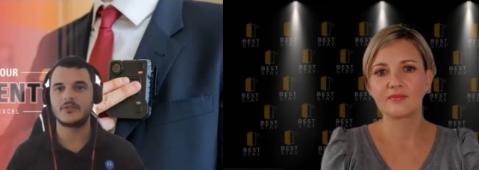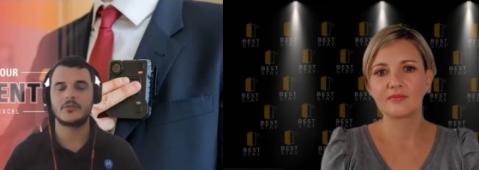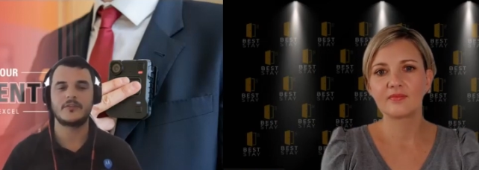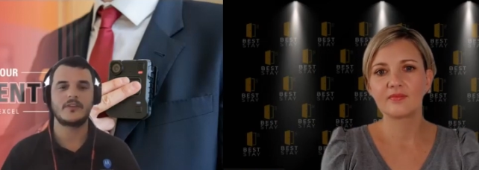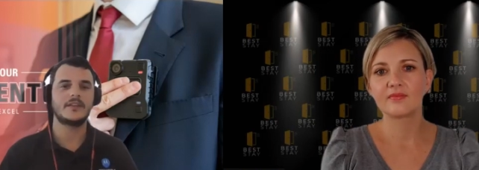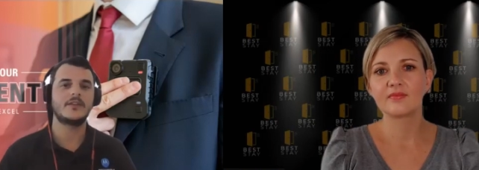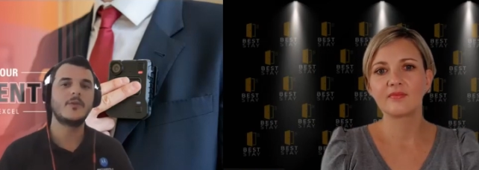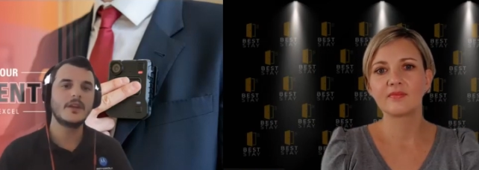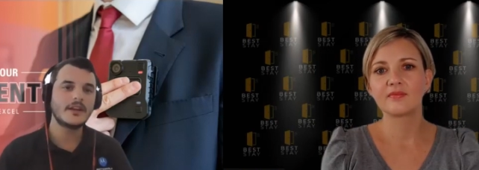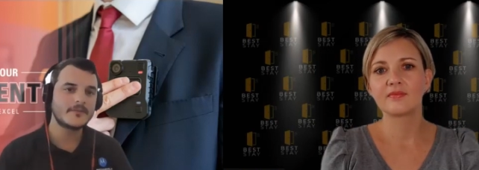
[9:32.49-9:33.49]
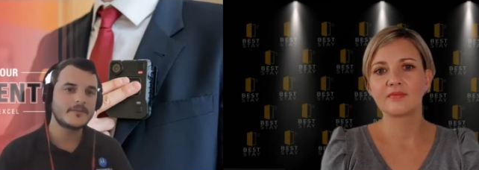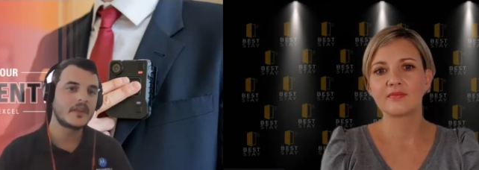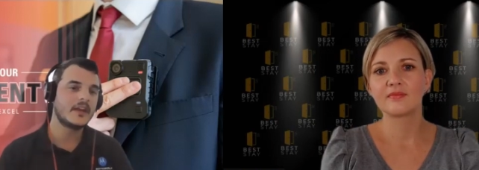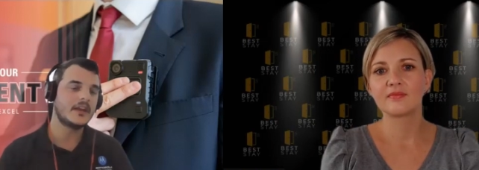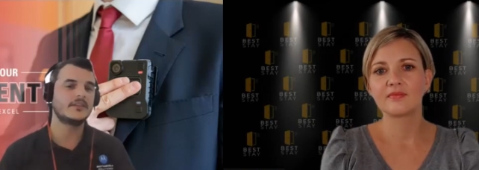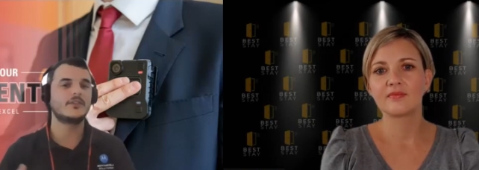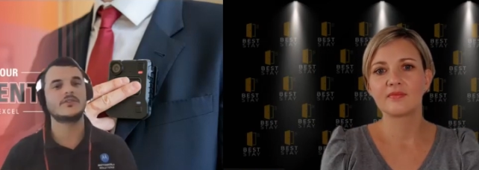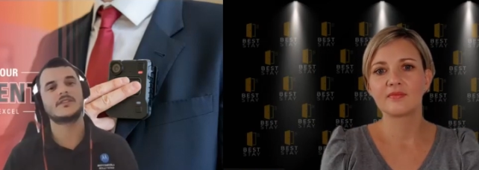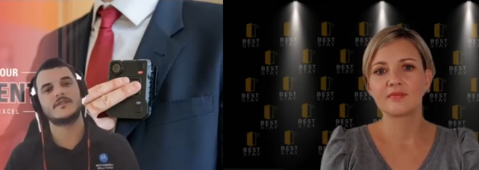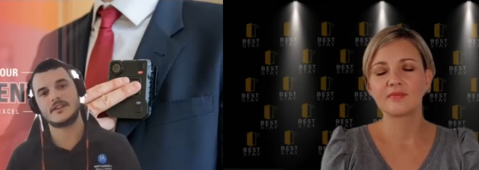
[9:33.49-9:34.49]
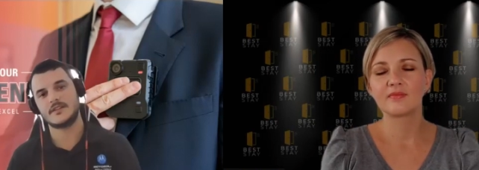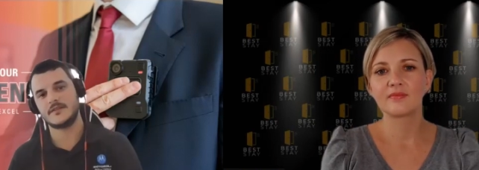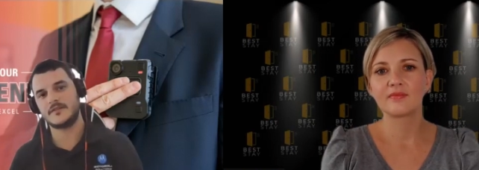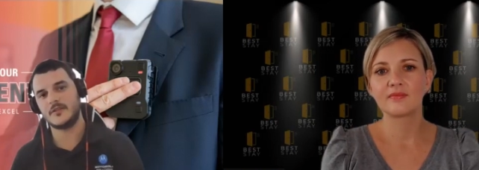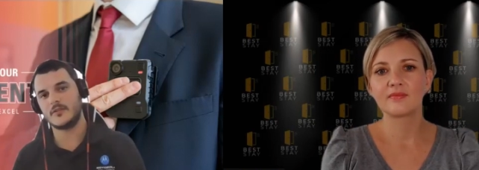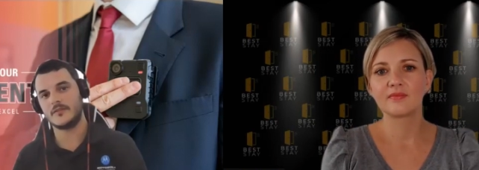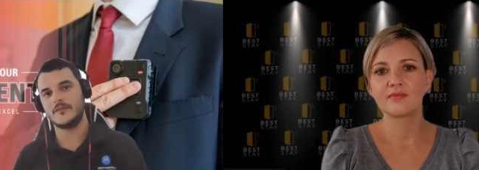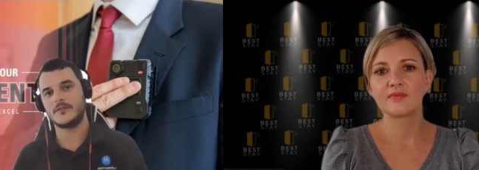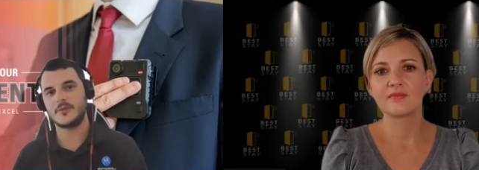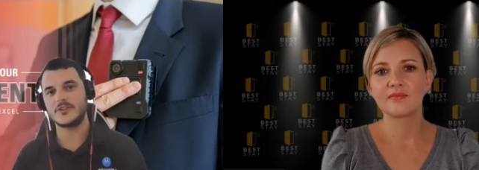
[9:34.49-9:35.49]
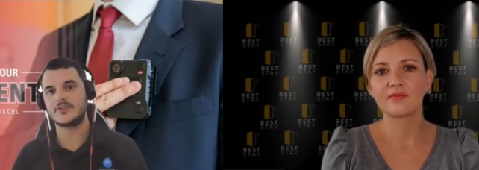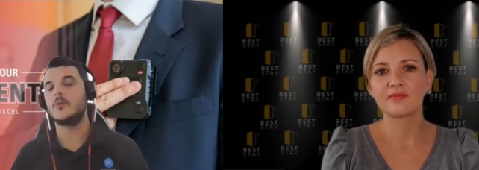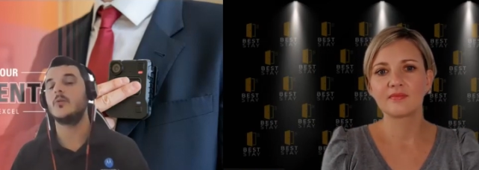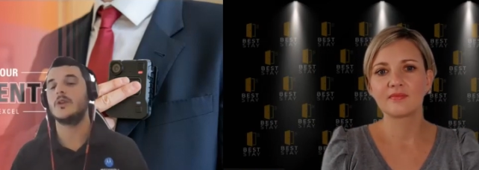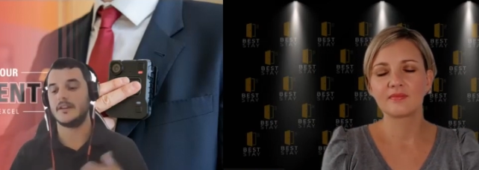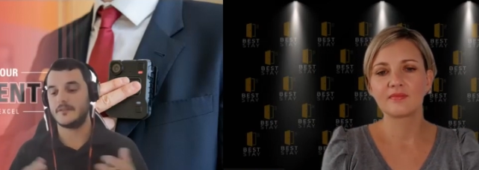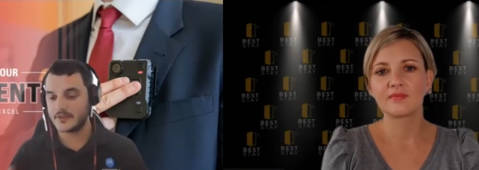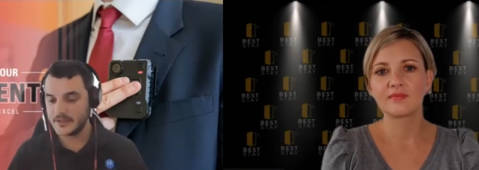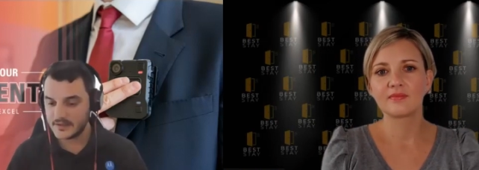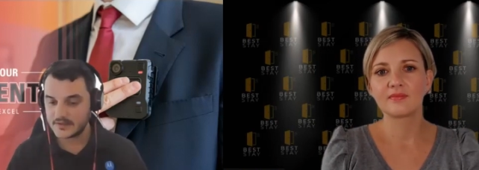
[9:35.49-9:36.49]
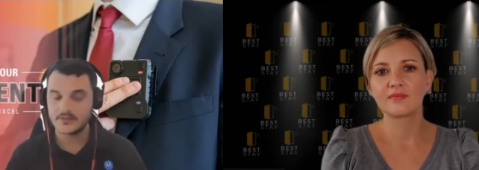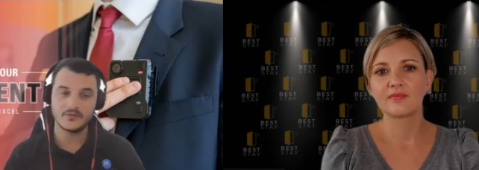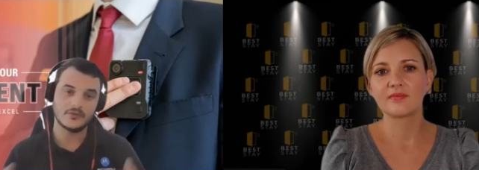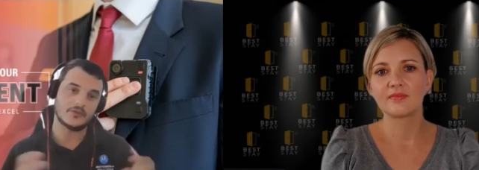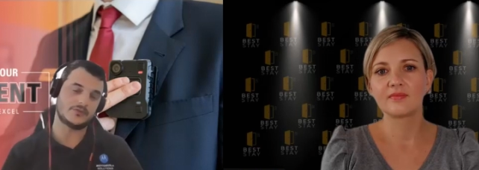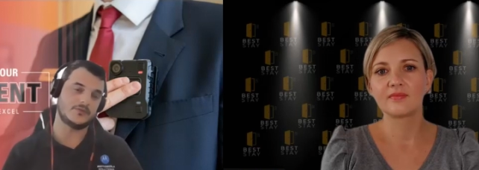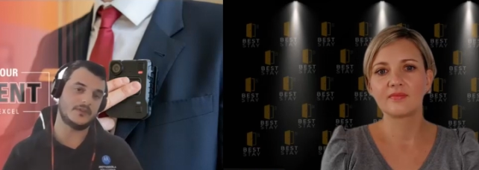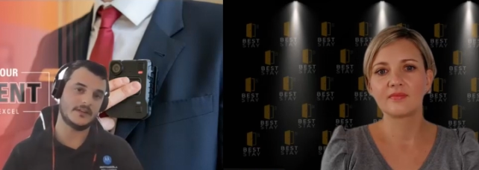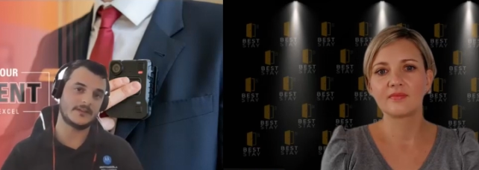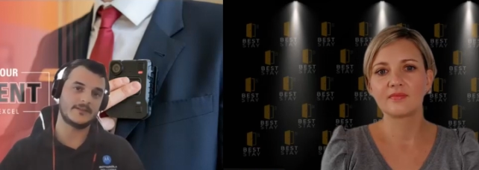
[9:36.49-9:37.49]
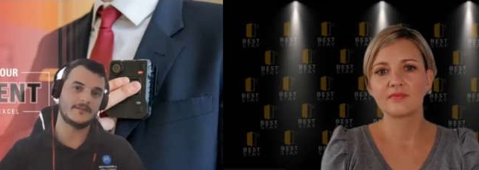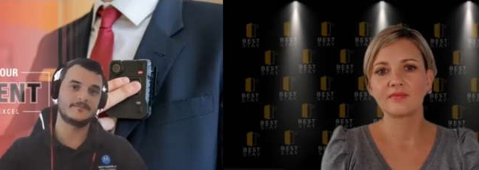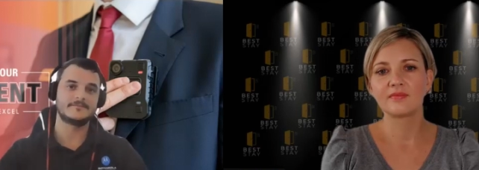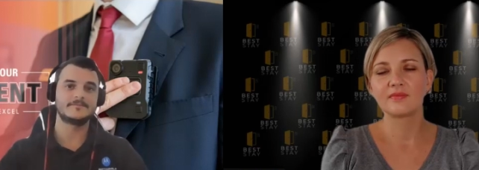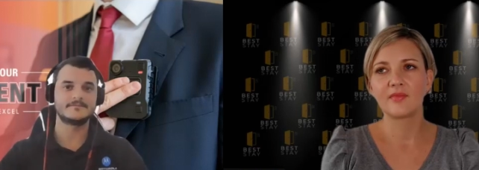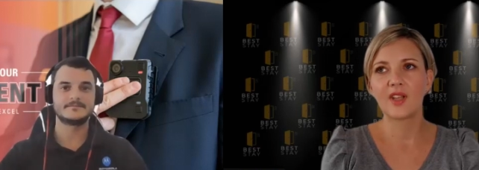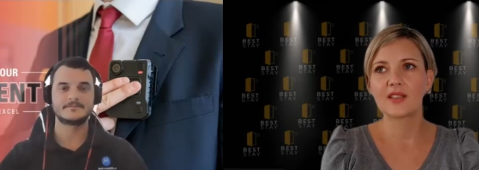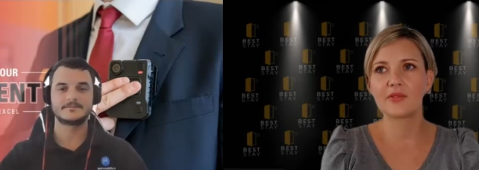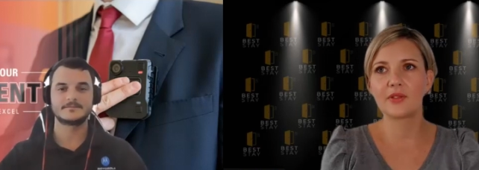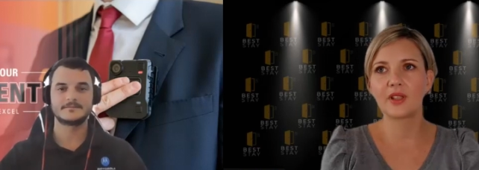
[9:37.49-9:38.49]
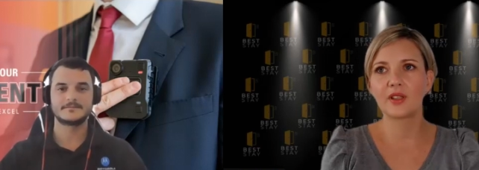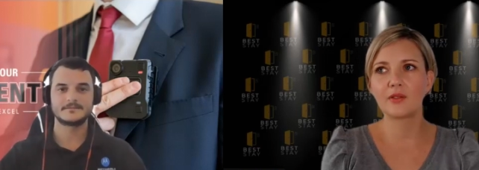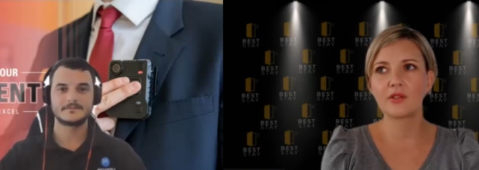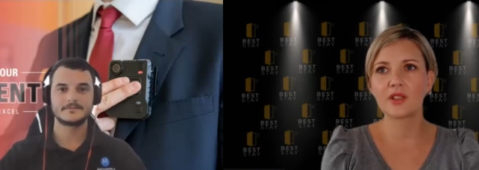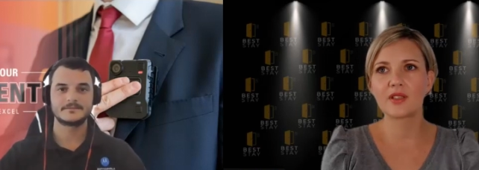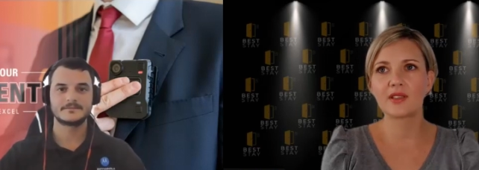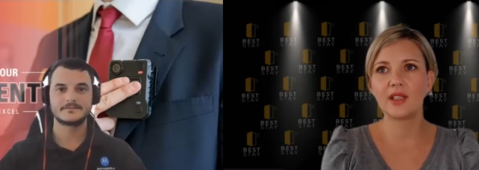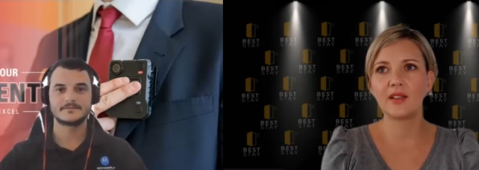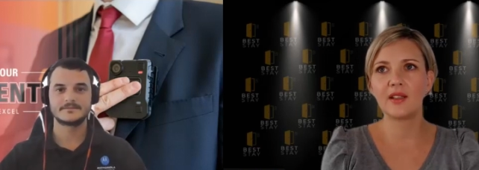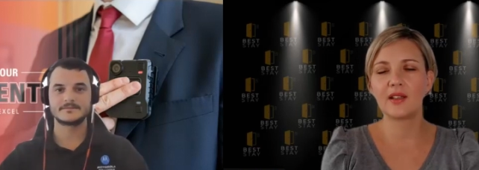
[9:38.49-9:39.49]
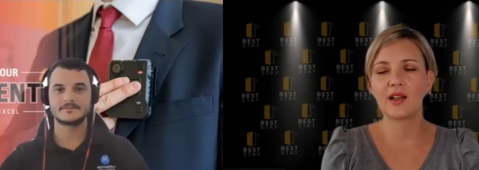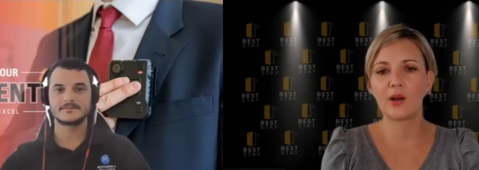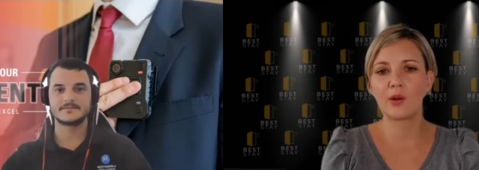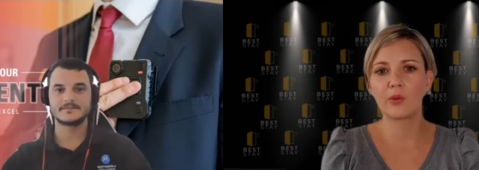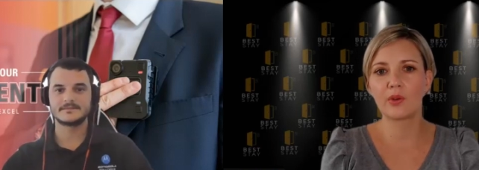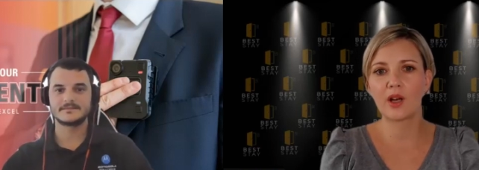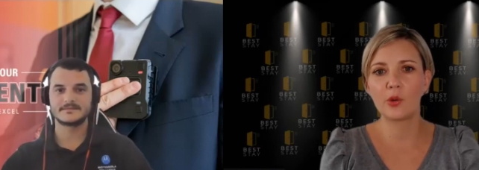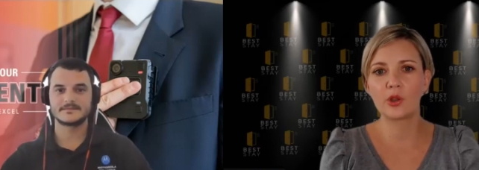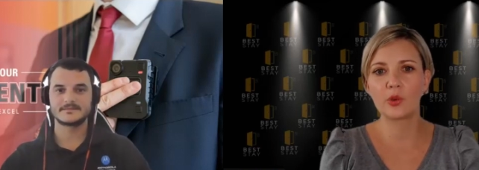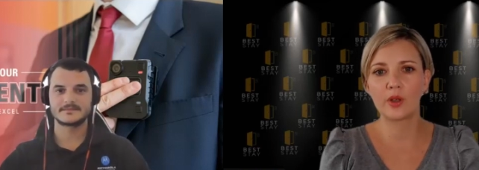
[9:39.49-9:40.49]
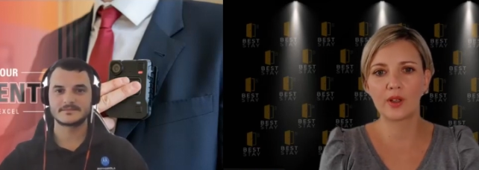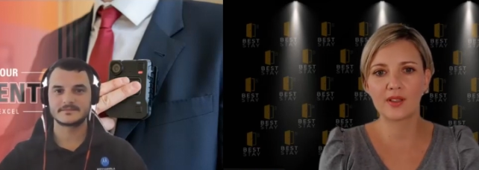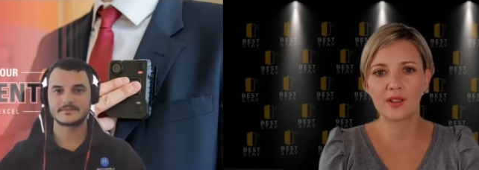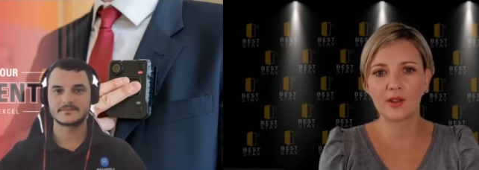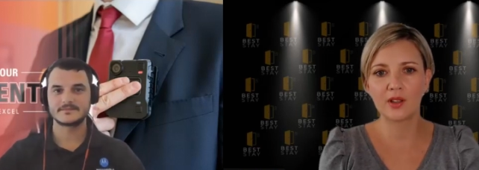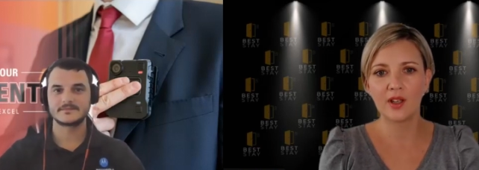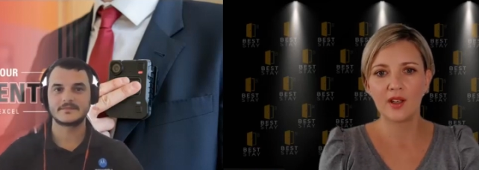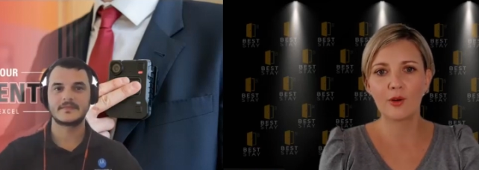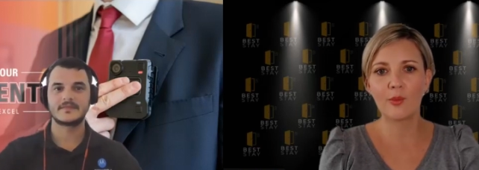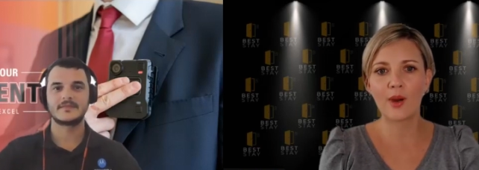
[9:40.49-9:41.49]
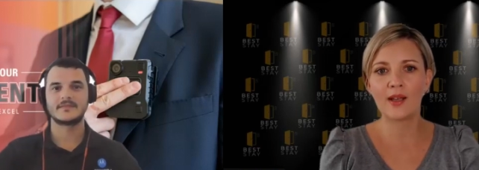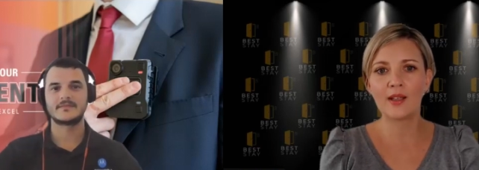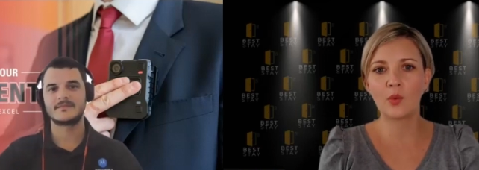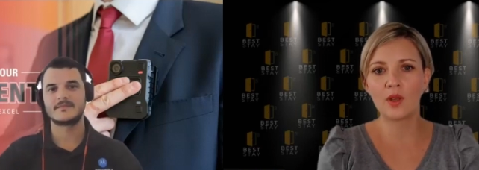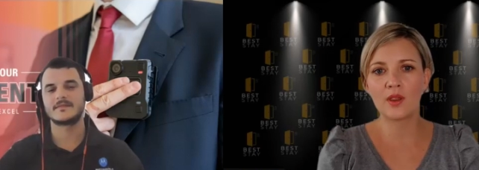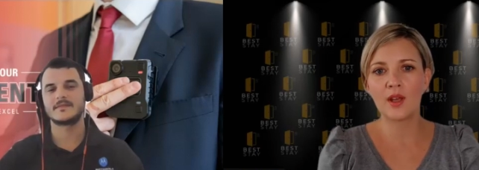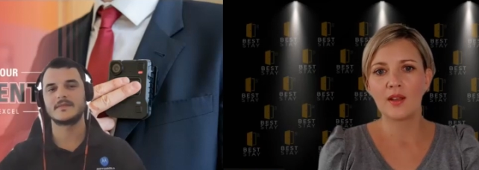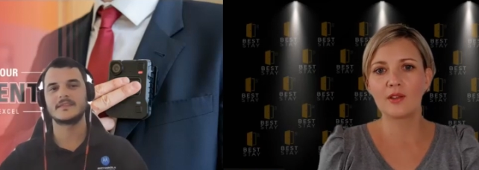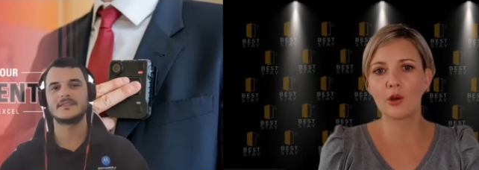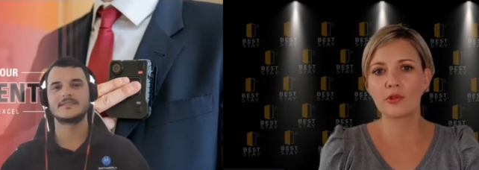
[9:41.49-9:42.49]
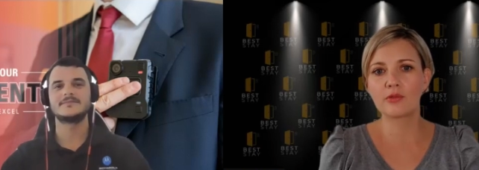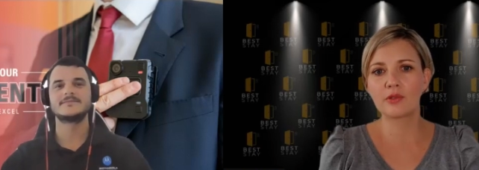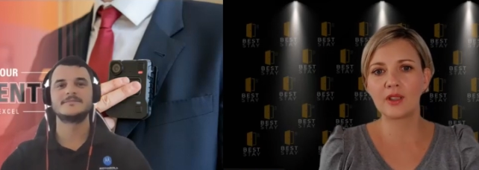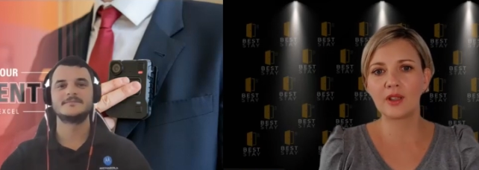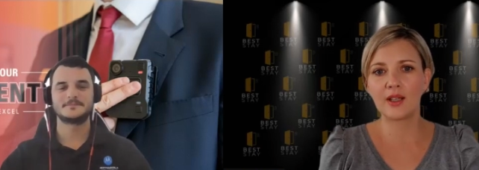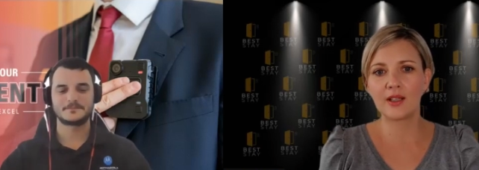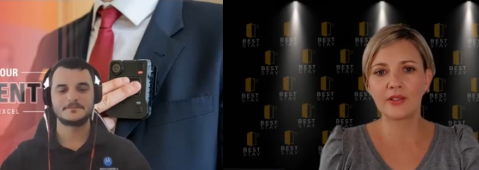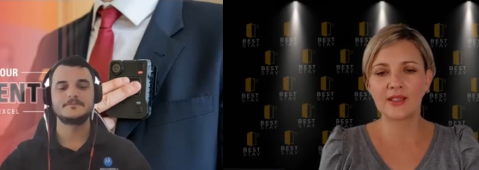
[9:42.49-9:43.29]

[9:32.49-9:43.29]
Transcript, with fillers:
Speaker 1: provide quick and cost-effective flow of information whenever needed to those who need it.
Speaker 2: Yes, everything you just said and how how it works and combining with those real life